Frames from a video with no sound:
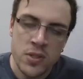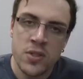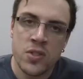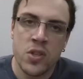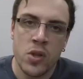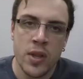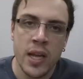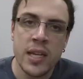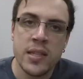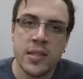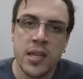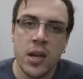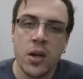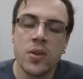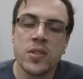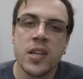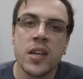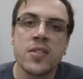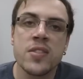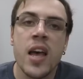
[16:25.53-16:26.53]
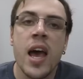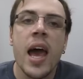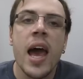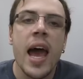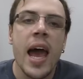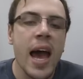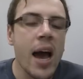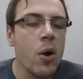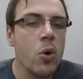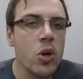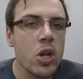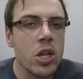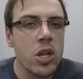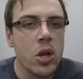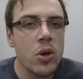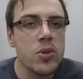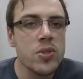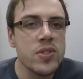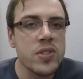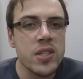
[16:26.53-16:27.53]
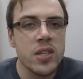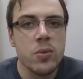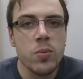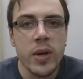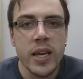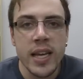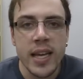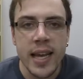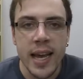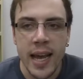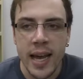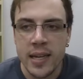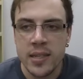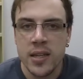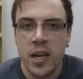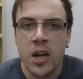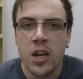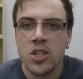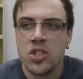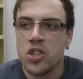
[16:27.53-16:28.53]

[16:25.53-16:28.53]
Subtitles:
So that tells us how close did we get